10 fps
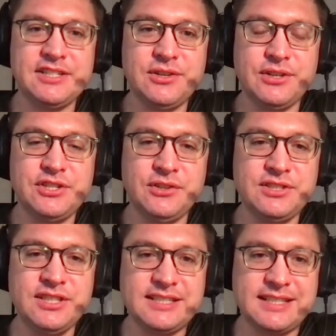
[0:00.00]
And so it
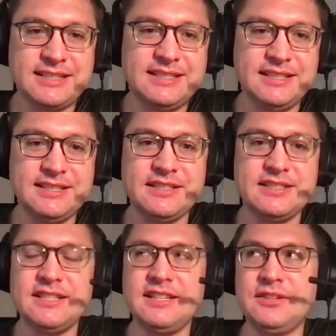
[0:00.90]
shows this
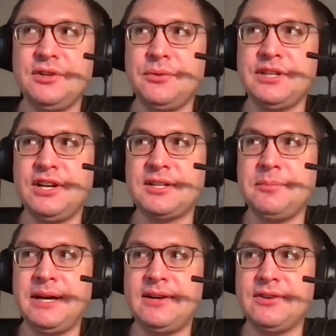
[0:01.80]
consistency. You know, we talked
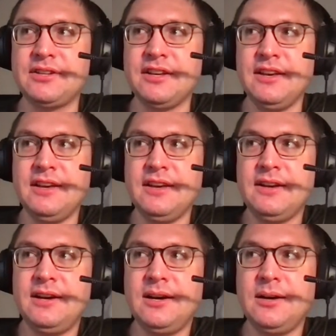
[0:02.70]
about
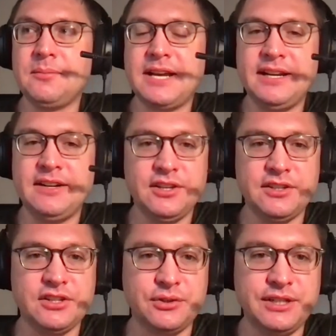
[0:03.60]
um, kind of
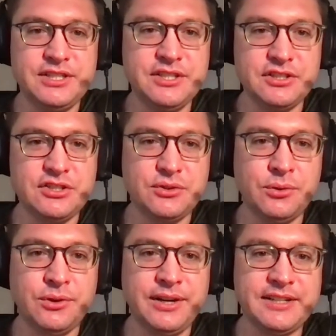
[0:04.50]
the, the Christian
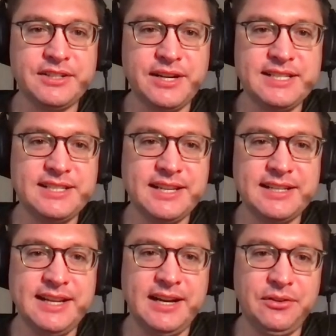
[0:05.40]
story and tracing
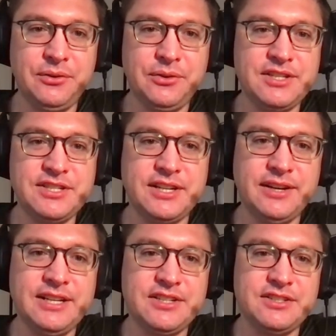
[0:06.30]
it down through the
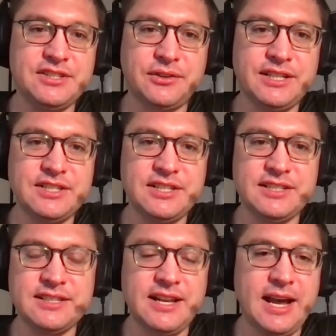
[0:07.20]
generations of
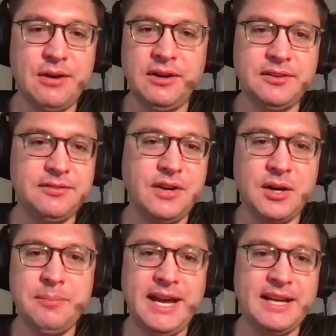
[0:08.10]
Christians. And however
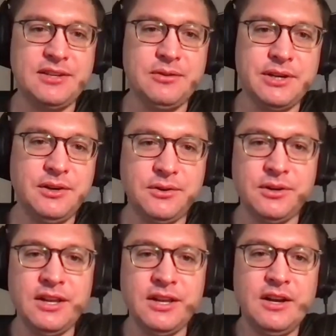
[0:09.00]
far back you
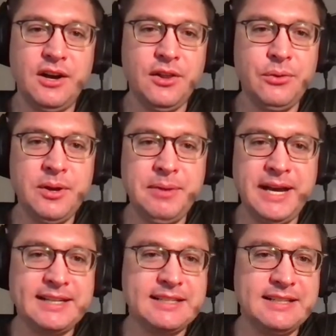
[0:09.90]
go, all the way
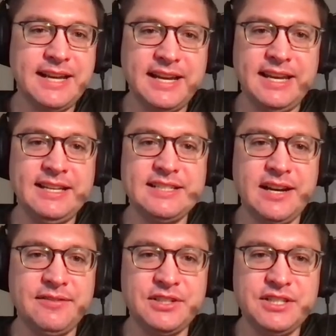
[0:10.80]
back to decades
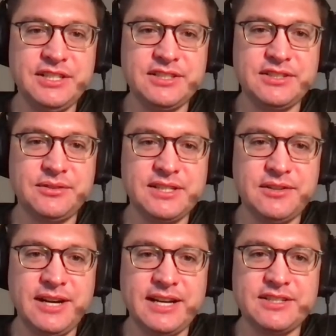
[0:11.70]
after Jesus'
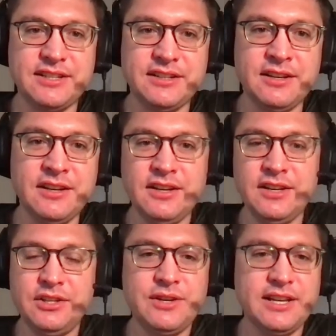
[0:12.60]
resurrection,
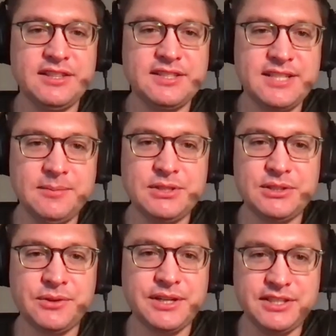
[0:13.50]
you get the same
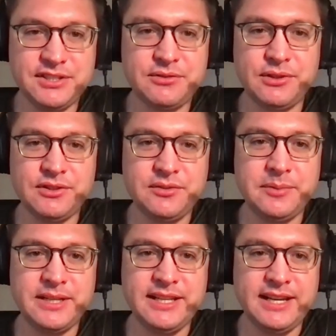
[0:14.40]
story. Jesus rose
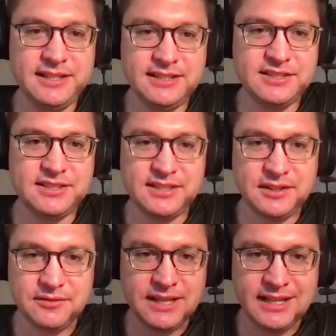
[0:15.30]
from the dead and he's the
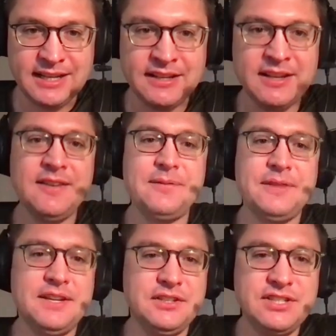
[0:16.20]
Son of God.
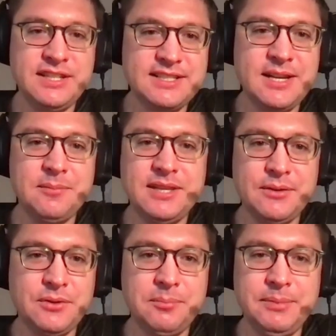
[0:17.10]
And you see the same
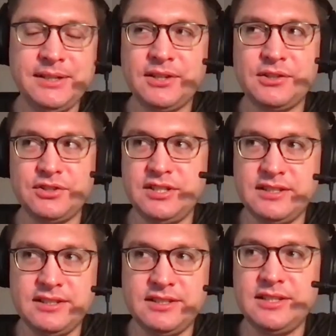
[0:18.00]
thing with miracles.
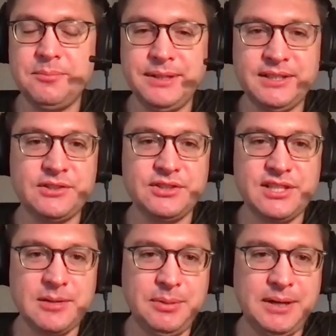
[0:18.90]
Jesus did miracles.
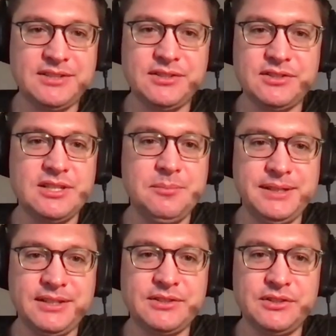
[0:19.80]
The apostles did
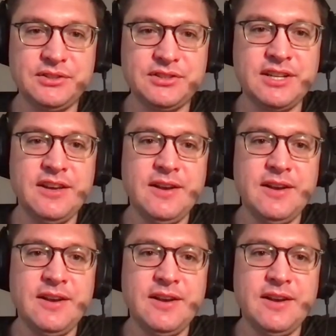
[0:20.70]
miracles.